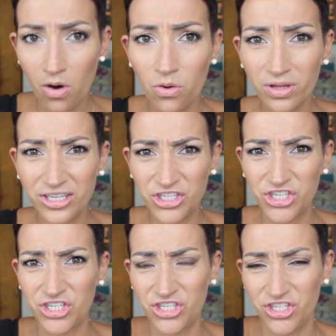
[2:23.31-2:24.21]
Holy
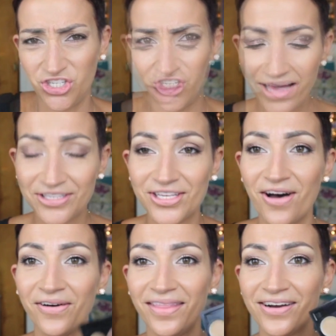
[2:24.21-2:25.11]
shit. Okay,
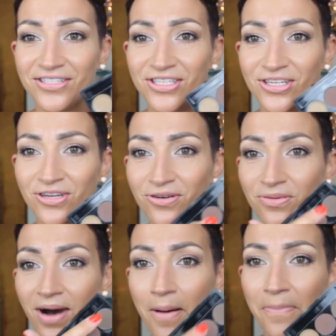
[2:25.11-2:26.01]
so there's
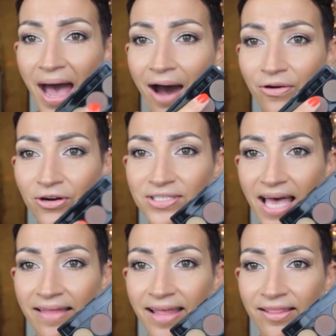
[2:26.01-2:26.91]
two powders,
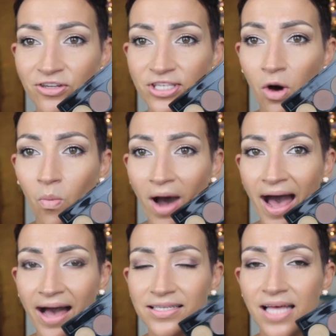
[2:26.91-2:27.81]
and then there's a
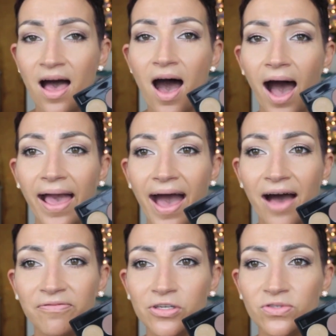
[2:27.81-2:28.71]
wax. I
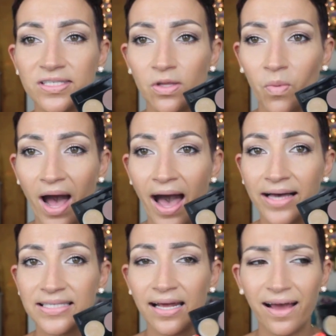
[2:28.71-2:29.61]
have used the
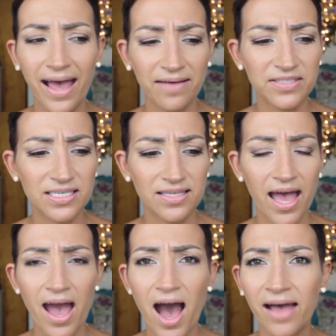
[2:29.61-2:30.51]
wax, and I have to
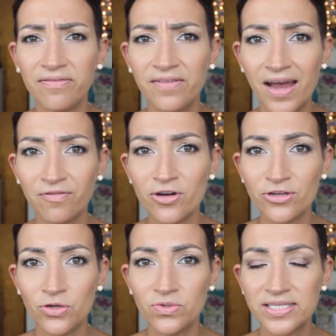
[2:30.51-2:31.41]
say I've never
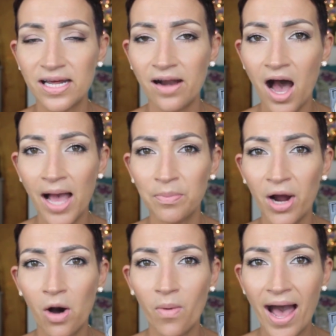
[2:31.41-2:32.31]
used an
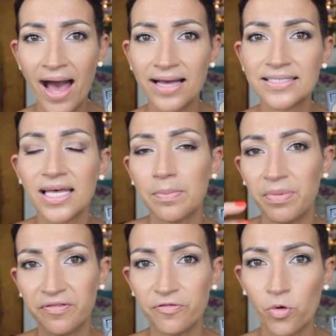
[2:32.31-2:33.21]
eyebrow wax like
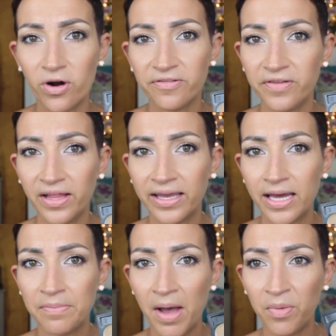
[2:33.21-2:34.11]
before filling
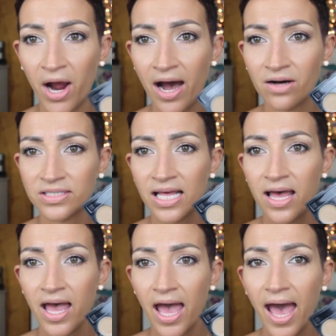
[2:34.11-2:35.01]
in my brows,
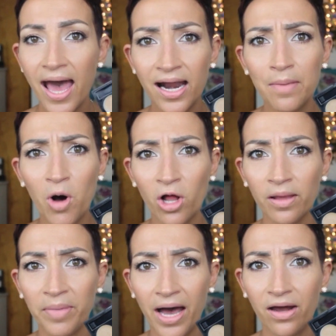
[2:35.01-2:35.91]
and I'm all
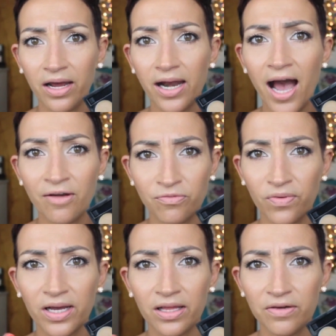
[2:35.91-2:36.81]
about it. I
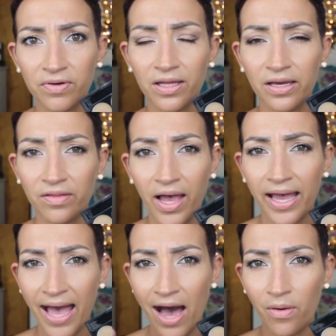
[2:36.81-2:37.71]
really, really
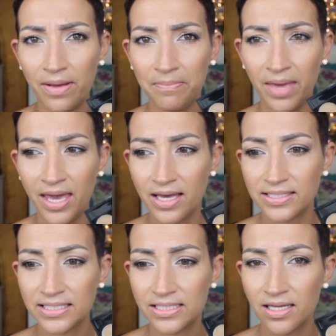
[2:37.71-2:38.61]
like how it
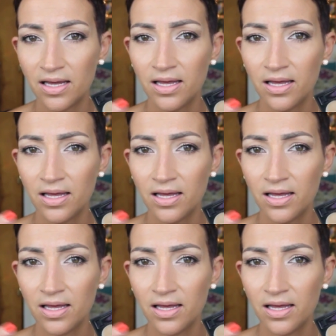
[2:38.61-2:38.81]
makes